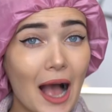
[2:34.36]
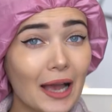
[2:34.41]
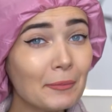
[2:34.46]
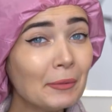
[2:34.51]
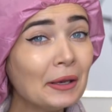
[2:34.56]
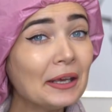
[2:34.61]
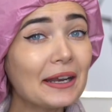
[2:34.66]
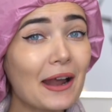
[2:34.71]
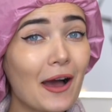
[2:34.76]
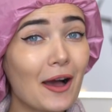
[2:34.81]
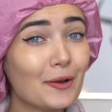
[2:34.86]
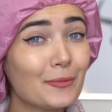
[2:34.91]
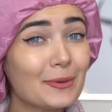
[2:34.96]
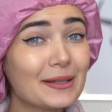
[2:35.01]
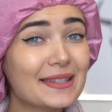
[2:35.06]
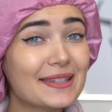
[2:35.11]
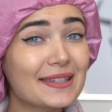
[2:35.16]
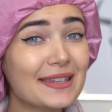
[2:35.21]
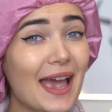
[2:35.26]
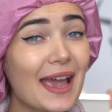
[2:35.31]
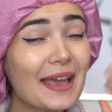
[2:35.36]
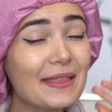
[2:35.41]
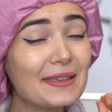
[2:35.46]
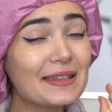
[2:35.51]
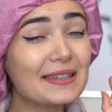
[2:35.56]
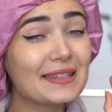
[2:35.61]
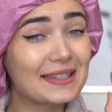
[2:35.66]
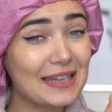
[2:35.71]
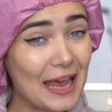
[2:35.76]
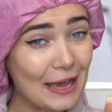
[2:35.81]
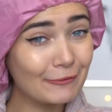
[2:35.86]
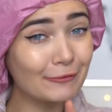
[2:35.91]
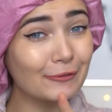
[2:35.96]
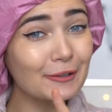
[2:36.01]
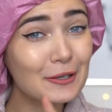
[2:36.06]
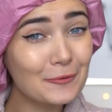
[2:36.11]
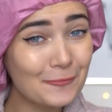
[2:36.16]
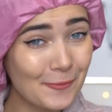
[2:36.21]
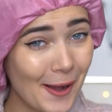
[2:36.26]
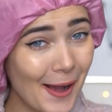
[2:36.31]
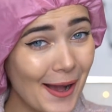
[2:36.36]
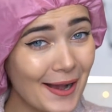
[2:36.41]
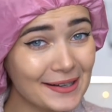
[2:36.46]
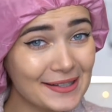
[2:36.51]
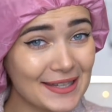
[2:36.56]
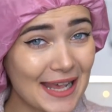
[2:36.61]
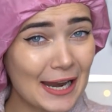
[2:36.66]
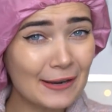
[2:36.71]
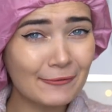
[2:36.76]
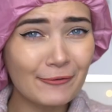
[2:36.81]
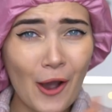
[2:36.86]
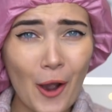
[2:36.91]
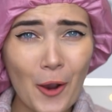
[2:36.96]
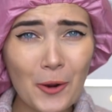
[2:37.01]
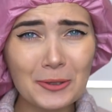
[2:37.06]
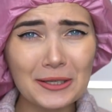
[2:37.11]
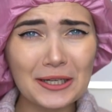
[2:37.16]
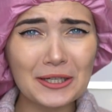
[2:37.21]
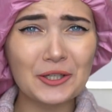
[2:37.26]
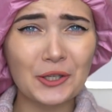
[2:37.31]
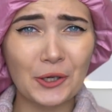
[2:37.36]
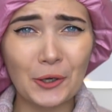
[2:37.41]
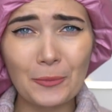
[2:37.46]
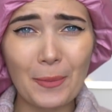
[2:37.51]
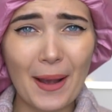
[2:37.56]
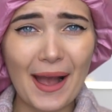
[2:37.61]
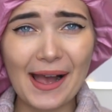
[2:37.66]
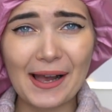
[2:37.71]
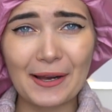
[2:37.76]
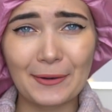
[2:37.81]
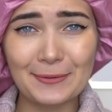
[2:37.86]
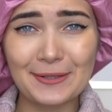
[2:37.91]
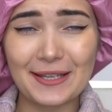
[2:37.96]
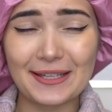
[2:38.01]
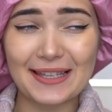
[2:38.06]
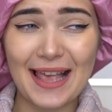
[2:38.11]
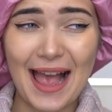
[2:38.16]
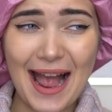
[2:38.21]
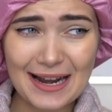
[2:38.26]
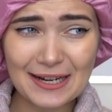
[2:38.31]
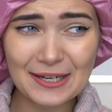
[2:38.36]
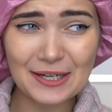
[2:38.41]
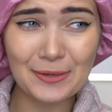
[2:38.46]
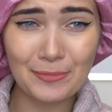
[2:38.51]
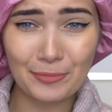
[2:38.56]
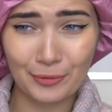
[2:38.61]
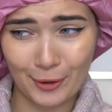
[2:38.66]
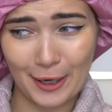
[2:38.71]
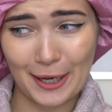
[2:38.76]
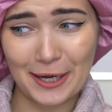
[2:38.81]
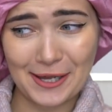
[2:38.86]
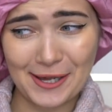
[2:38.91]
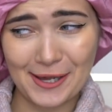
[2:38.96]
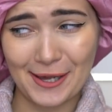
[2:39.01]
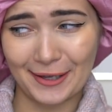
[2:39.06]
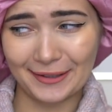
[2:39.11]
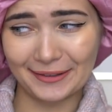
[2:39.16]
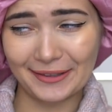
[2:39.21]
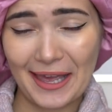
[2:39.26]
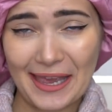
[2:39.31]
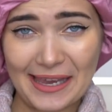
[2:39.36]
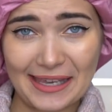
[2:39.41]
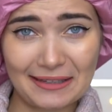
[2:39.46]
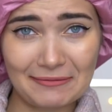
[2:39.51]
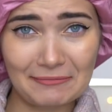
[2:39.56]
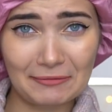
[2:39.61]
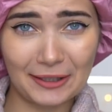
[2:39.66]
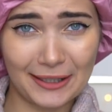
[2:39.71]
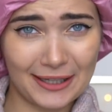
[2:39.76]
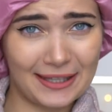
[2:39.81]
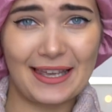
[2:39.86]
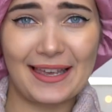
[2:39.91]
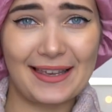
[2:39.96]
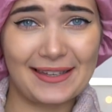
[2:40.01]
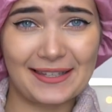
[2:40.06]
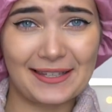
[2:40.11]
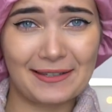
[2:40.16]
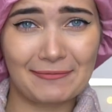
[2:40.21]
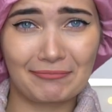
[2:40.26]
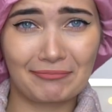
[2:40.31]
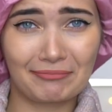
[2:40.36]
I mean, I would say this definitely works, and for only £2, it's actually pretty good. Like, look at this.